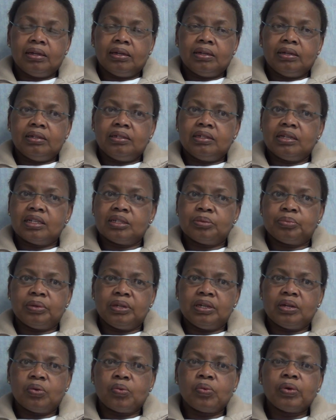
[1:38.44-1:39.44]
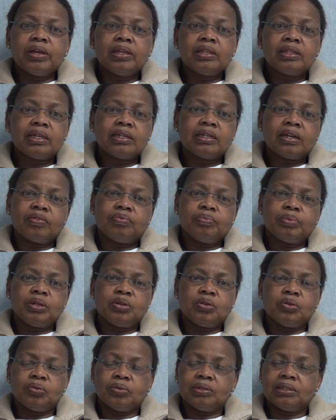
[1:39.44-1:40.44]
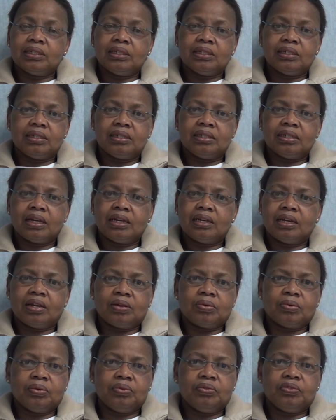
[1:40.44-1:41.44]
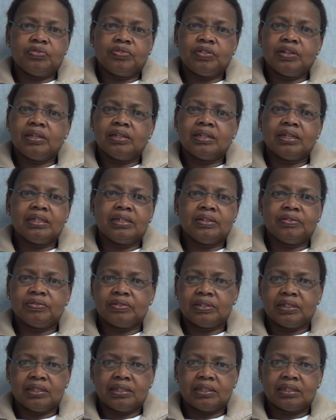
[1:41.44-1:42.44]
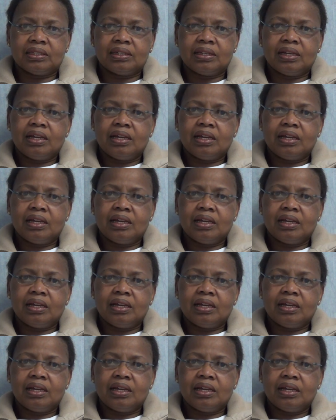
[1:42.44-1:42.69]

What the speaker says: It has been a week that I've been using it and I could feel the difference.